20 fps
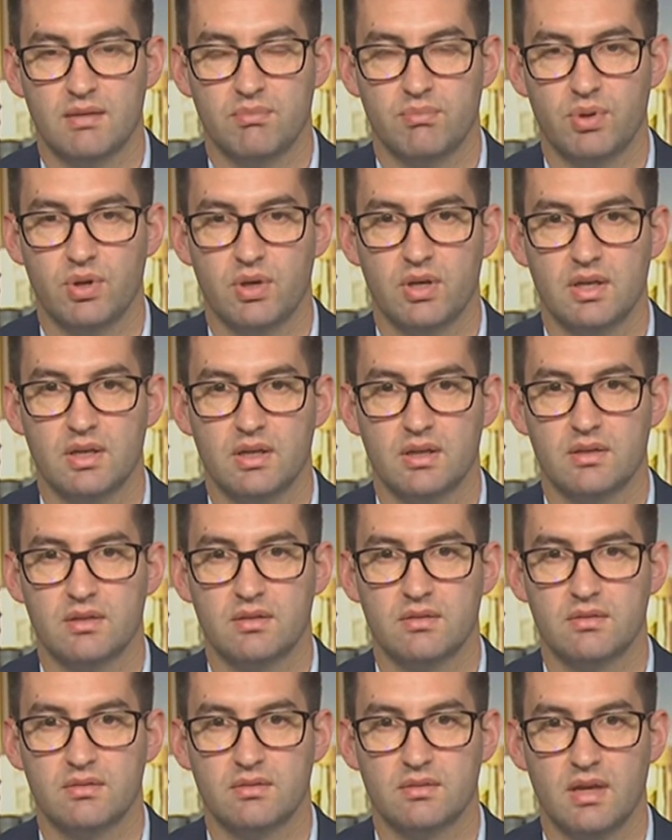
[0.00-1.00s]
burning
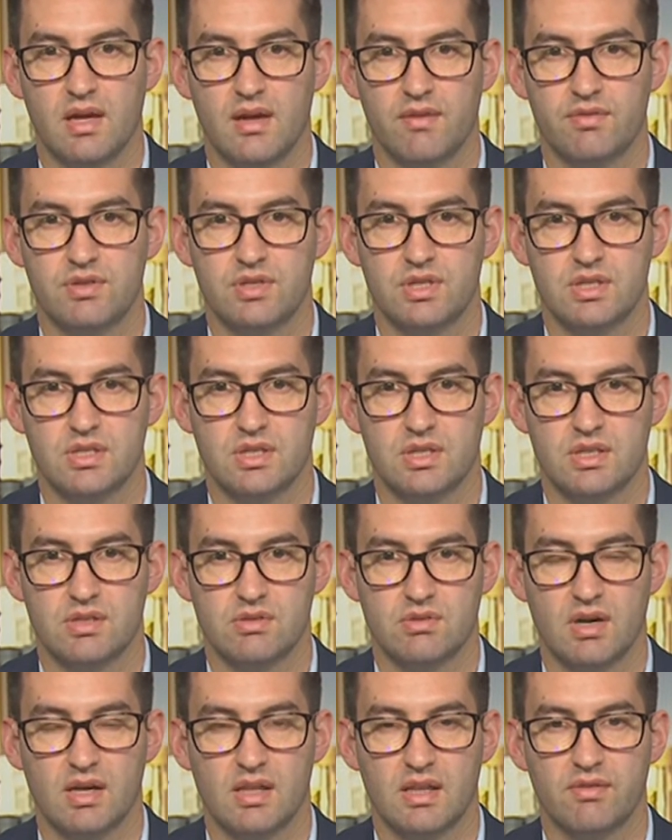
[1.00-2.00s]
effigies and
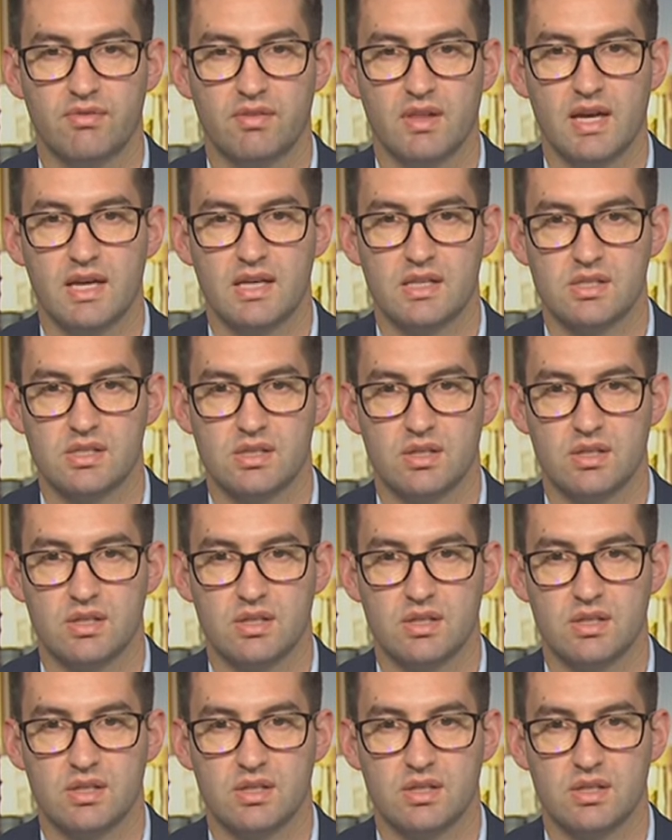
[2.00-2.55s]
Israeli flags.